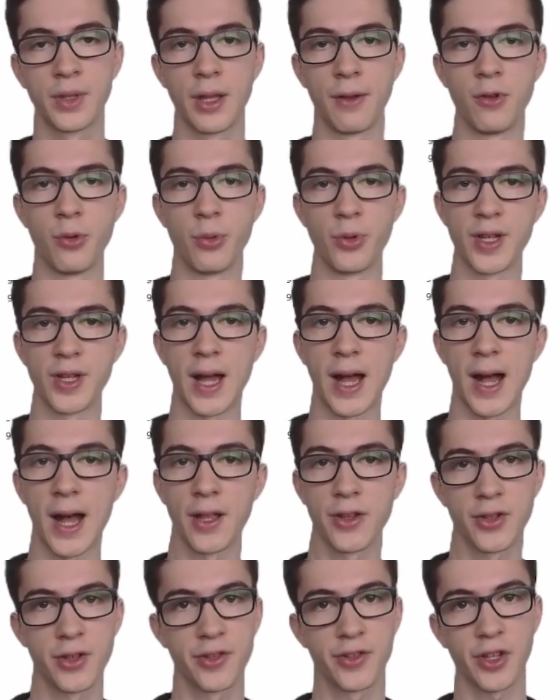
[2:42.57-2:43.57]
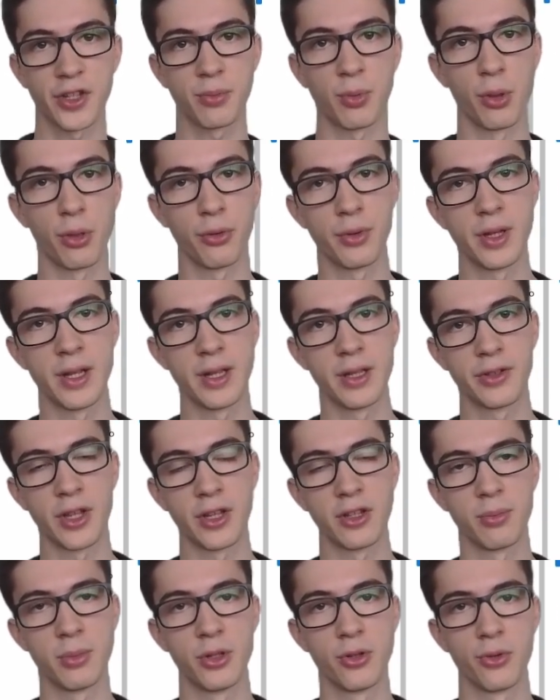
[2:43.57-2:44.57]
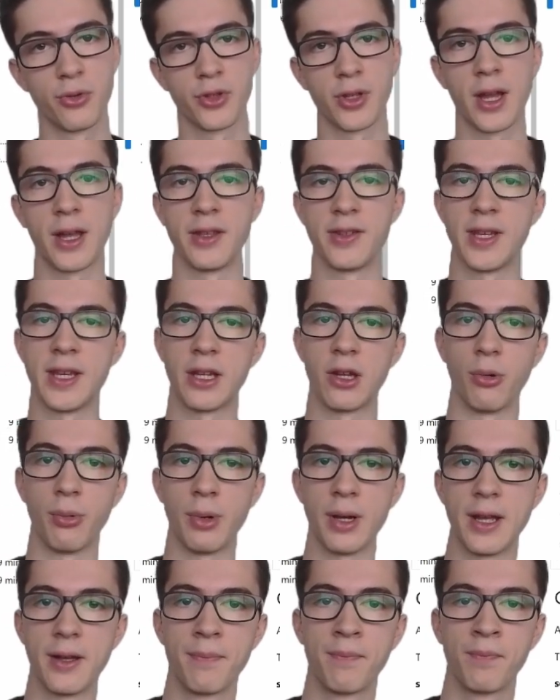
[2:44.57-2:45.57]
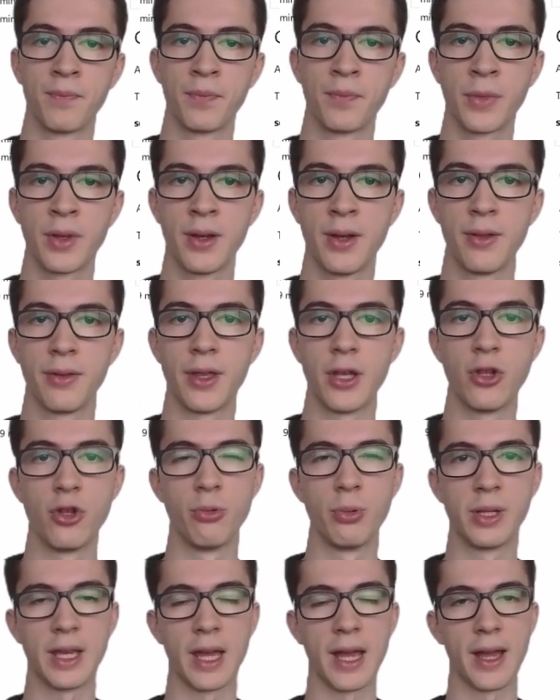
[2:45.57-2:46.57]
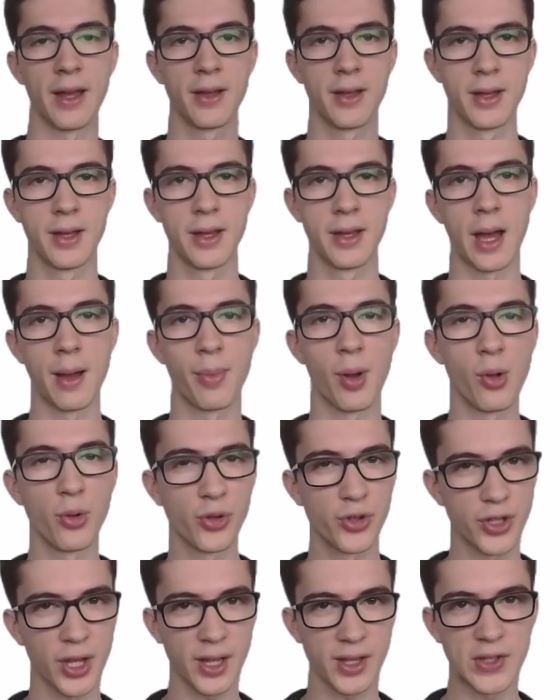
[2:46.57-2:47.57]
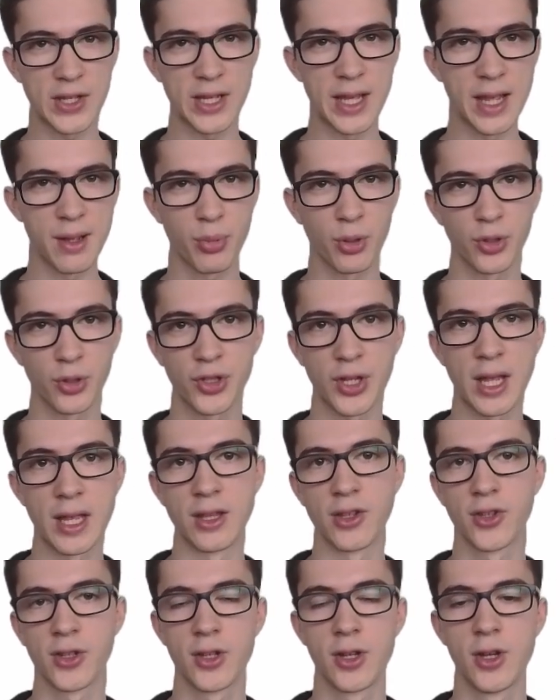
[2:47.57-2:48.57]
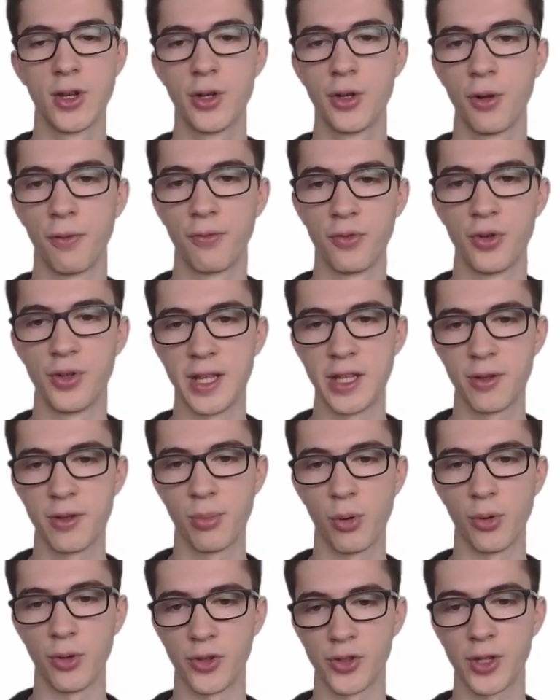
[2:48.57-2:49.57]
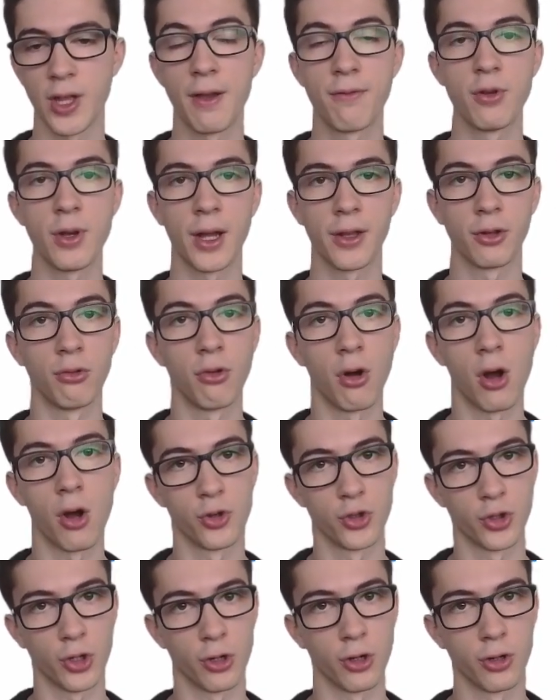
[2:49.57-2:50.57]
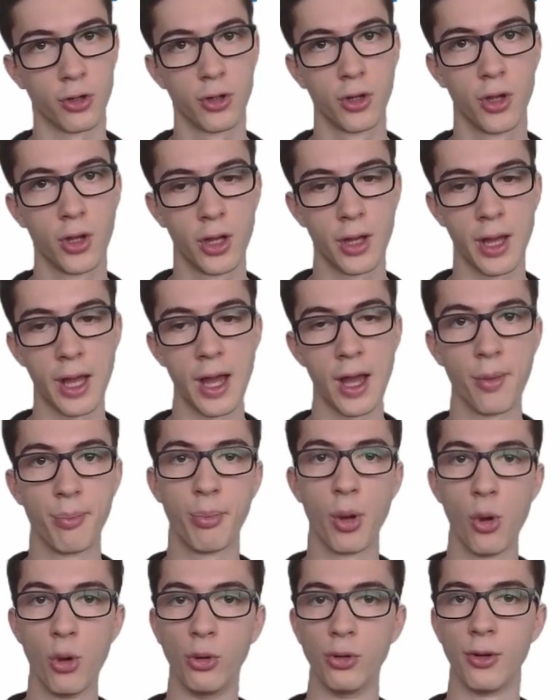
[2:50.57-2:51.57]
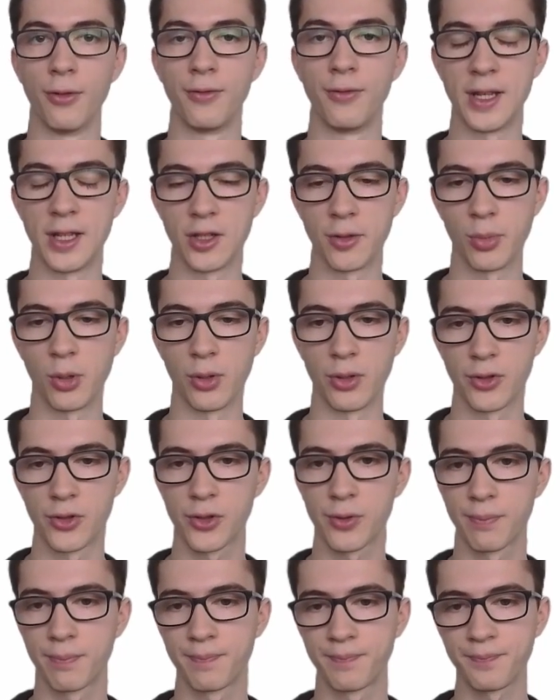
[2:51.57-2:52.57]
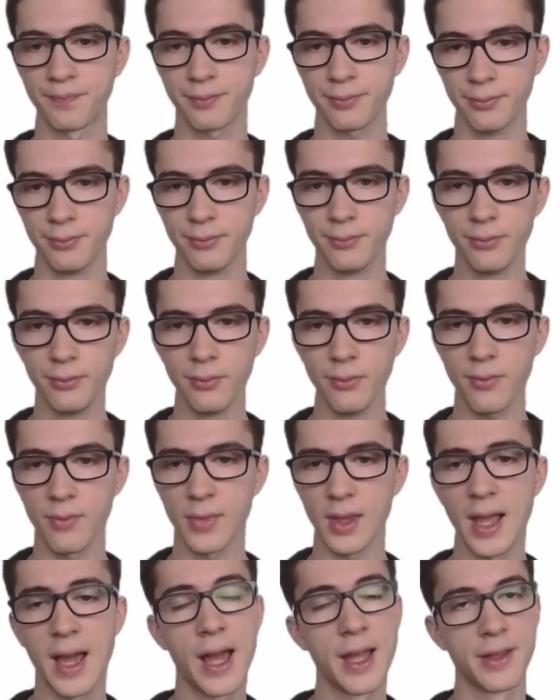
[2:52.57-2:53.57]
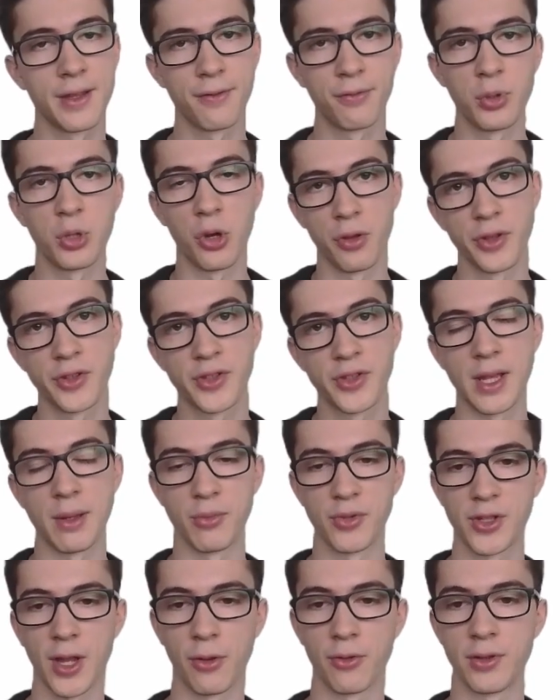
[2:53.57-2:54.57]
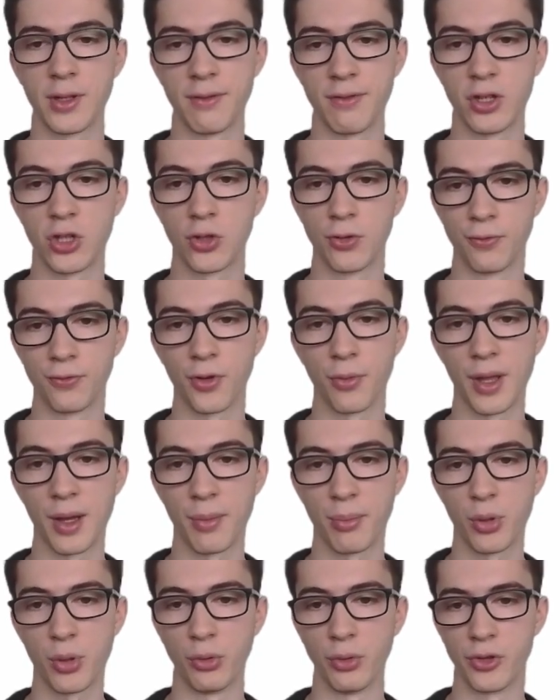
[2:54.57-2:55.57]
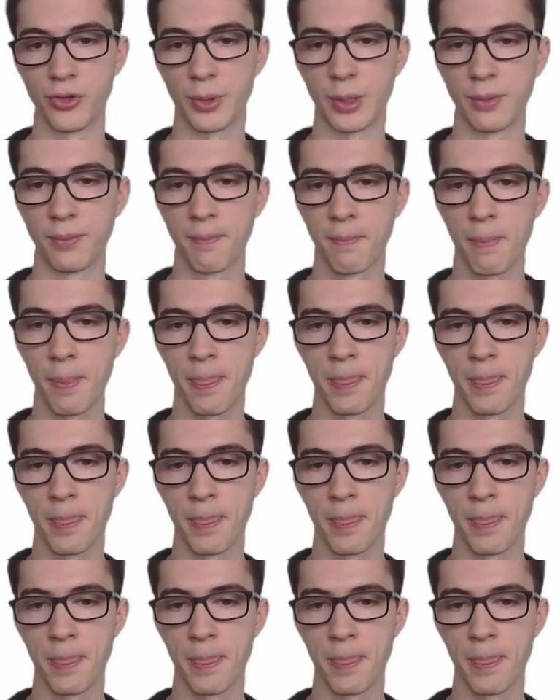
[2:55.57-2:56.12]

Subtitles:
If you were to add 6.38 centimeters and take it away, then you would get about 68% of your data points if you had a larger pool of data points. And if we got the same standard deviation from that pool as well.